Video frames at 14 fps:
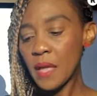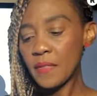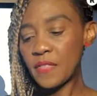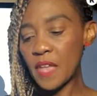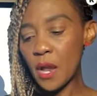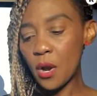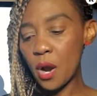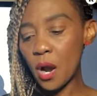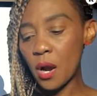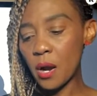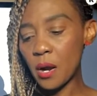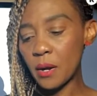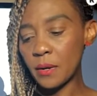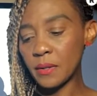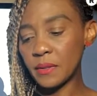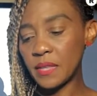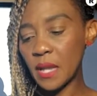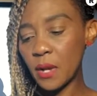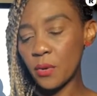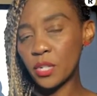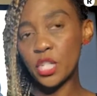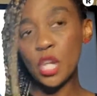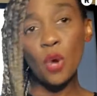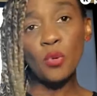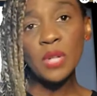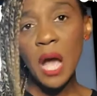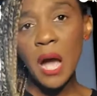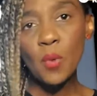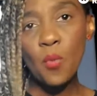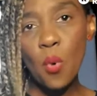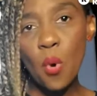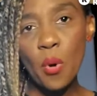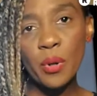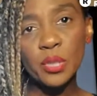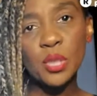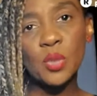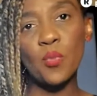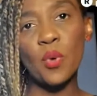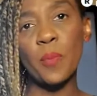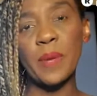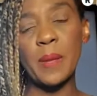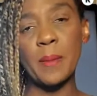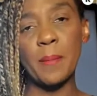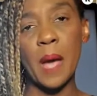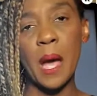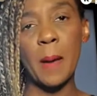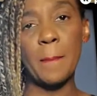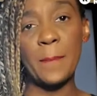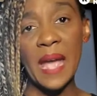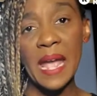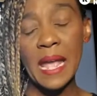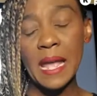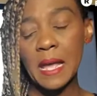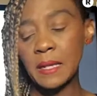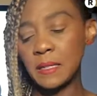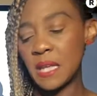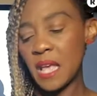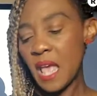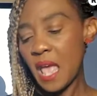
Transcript: Their no-knock warrants will be banned,